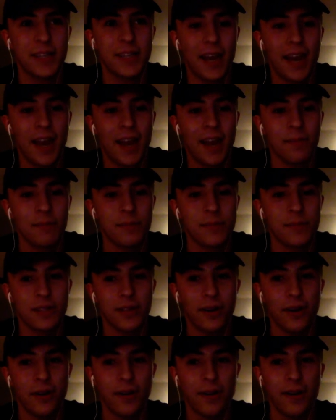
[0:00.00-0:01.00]
game,
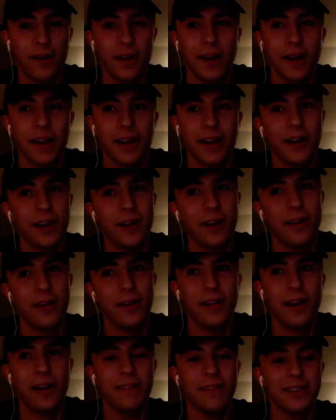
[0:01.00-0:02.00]
so
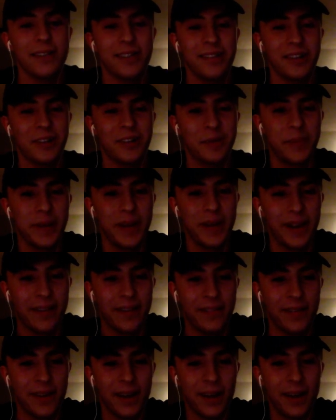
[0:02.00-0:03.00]
that was a little bit
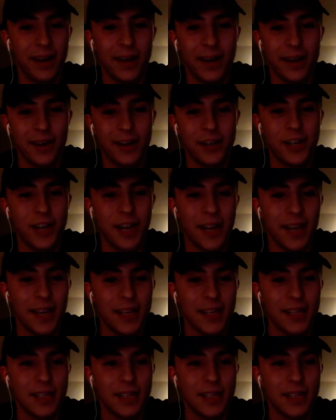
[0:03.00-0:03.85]
of a shaky